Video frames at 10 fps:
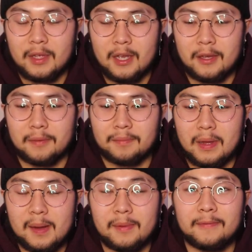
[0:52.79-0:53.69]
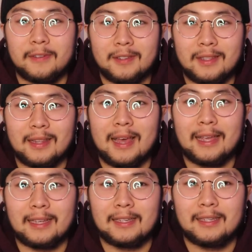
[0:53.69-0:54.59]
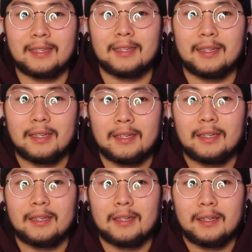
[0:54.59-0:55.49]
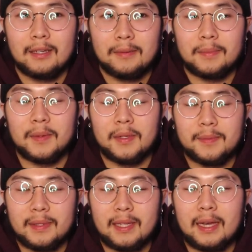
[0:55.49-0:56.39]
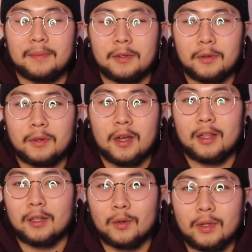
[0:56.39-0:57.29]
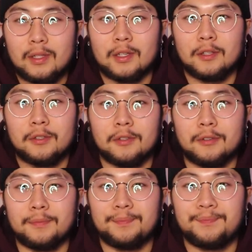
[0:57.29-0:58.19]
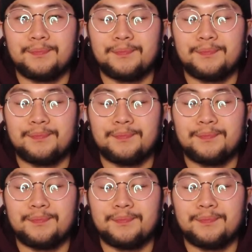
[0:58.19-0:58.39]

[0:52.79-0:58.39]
yeah, I've been feeling like maybe it's my time to call it quits on YouTube.